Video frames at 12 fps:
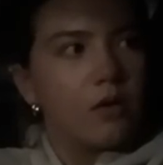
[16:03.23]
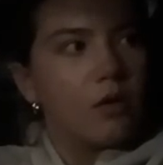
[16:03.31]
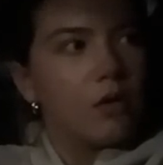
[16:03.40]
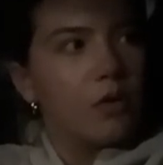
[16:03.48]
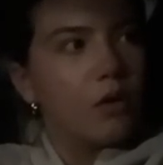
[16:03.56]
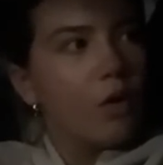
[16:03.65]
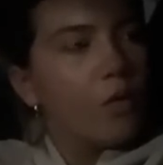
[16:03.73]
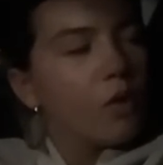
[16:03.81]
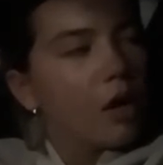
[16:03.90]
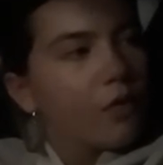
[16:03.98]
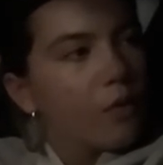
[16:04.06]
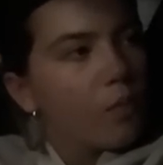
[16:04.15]
No,
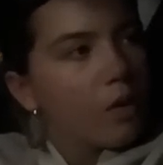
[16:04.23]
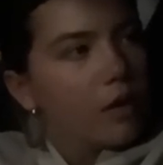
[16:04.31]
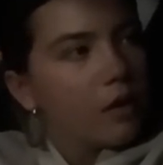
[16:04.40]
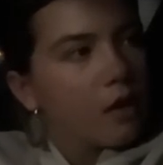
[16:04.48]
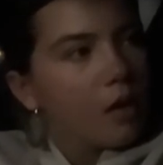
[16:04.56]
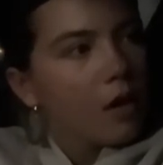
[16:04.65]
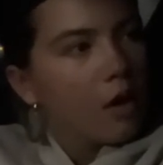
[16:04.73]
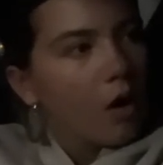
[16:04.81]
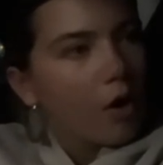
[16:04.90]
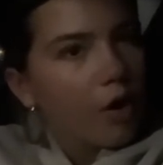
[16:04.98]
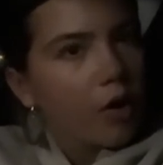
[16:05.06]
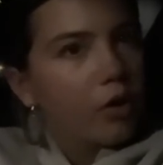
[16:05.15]
not the one
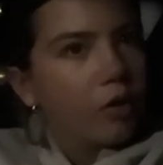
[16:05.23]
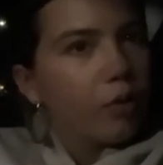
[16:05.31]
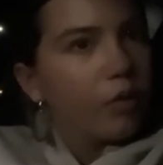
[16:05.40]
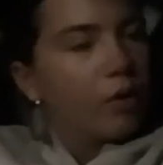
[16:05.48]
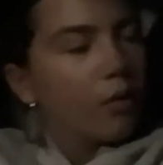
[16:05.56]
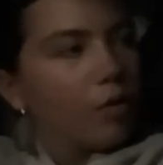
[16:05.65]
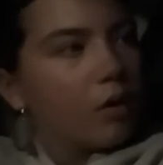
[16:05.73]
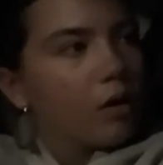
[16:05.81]
on Honolulu.